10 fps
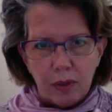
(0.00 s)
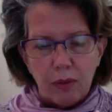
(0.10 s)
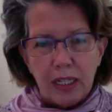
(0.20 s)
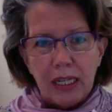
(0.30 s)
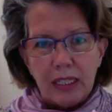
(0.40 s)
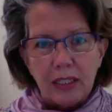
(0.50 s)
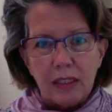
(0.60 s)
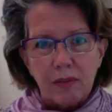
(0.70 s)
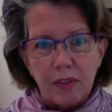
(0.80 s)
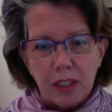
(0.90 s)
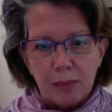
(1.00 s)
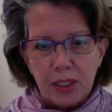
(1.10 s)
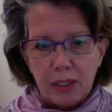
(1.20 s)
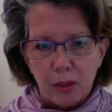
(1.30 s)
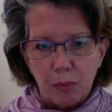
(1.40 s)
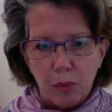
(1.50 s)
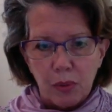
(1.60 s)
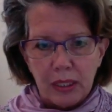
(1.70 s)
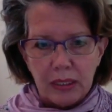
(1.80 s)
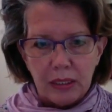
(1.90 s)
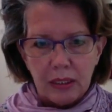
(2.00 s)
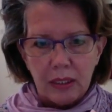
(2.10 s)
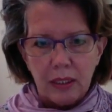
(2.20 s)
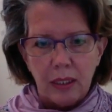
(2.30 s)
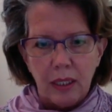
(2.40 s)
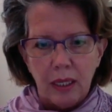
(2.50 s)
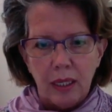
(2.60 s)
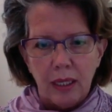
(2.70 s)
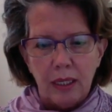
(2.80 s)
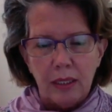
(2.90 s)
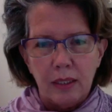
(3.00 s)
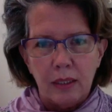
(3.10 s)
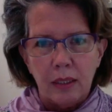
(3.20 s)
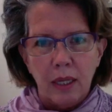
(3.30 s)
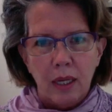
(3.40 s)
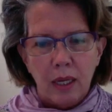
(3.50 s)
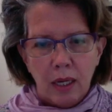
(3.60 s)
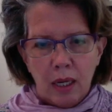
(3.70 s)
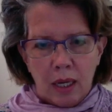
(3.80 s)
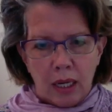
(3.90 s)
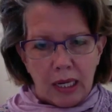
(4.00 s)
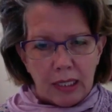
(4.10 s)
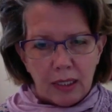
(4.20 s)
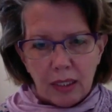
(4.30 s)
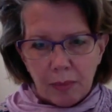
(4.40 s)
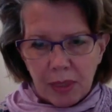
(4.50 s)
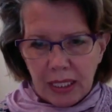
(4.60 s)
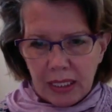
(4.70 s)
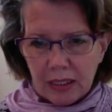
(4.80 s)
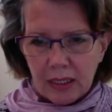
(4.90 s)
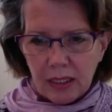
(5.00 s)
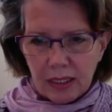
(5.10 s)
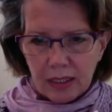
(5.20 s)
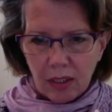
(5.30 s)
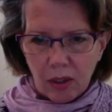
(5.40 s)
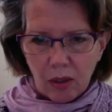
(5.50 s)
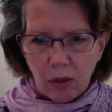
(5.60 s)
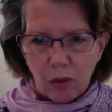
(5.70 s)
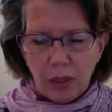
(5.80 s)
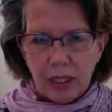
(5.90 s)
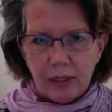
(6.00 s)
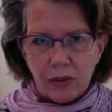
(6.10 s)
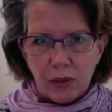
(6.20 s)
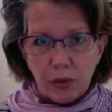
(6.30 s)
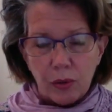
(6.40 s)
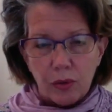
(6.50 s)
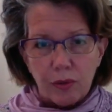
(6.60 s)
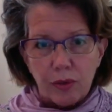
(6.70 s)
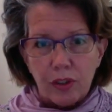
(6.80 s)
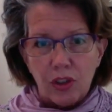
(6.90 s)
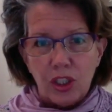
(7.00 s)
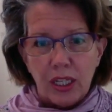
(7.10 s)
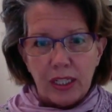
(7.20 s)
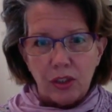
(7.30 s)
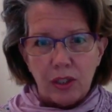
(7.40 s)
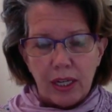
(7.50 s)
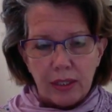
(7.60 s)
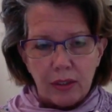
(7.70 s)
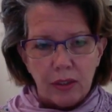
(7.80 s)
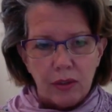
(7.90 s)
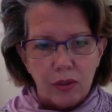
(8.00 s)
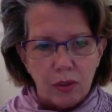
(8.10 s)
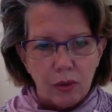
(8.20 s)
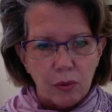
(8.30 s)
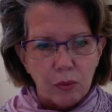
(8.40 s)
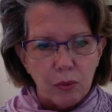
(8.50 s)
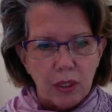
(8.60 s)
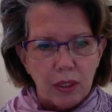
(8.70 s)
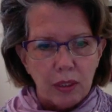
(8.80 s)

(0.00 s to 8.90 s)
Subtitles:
great anti-inflammatory point, and it eliminates, lets go, and is also good for the GI tract. So